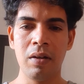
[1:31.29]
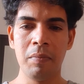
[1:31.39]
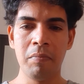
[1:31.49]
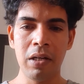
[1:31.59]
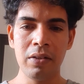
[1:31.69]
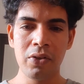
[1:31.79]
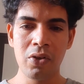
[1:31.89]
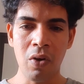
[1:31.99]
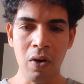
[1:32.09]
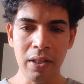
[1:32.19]
But
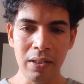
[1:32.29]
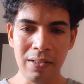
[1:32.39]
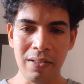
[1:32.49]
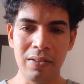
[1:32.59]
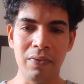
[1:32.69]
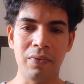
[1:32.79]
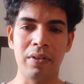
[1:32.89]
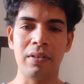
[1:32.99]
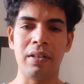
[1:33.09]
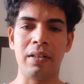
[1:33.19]
joy is a
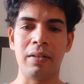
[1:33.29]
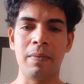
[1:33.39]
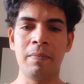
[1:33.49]
different thing.